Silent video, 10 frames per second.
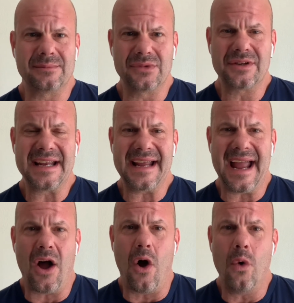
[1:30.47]

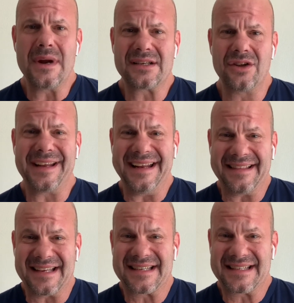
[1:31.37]
looking, always looking
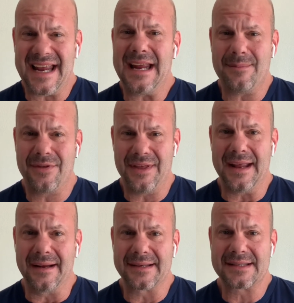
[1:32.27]
at the same
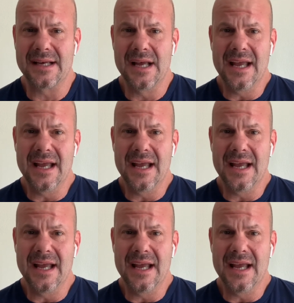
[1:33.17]
things.